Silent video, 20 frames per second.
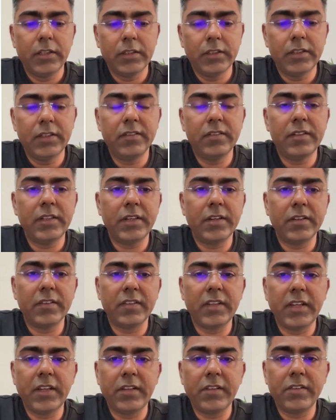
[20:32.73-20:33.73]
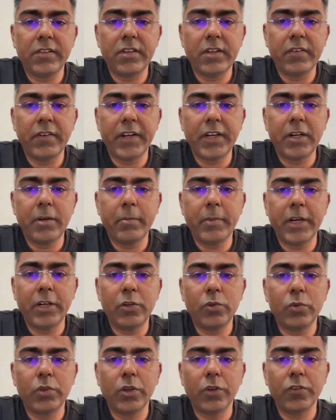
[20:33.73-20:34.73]
this year sales divided by
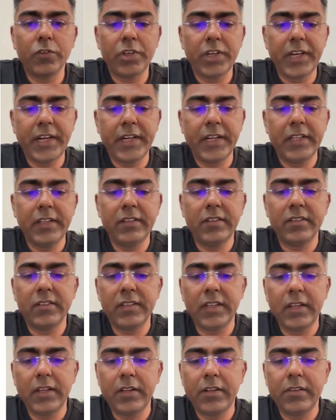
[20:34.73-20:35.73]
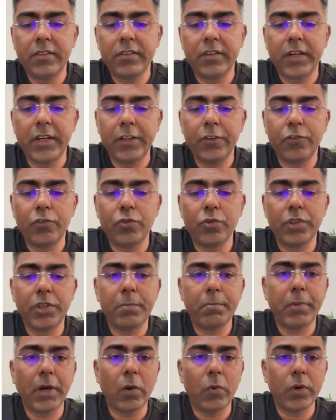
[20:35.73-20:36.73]
2018 sales raised to the
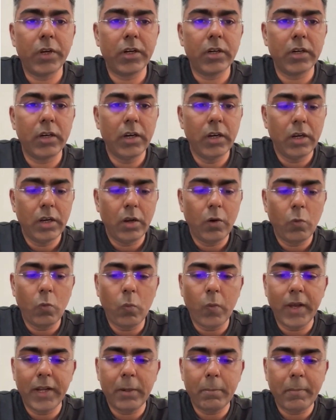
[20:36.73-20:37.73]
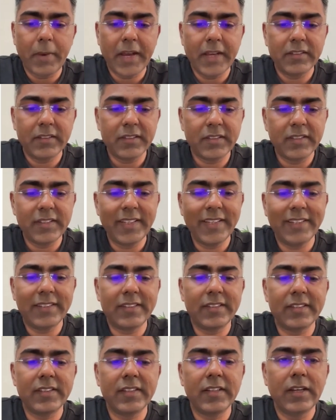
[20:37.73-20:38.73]
power 1 by
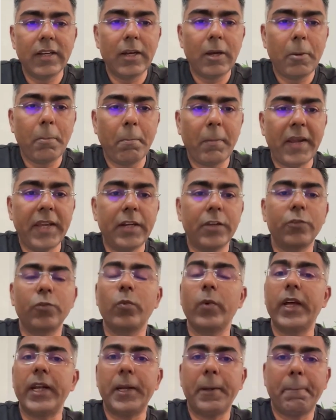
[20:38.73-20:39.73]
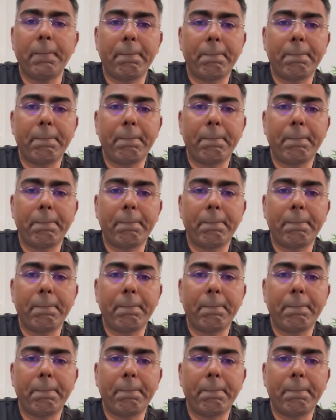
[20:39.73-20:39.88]
6 minus 1.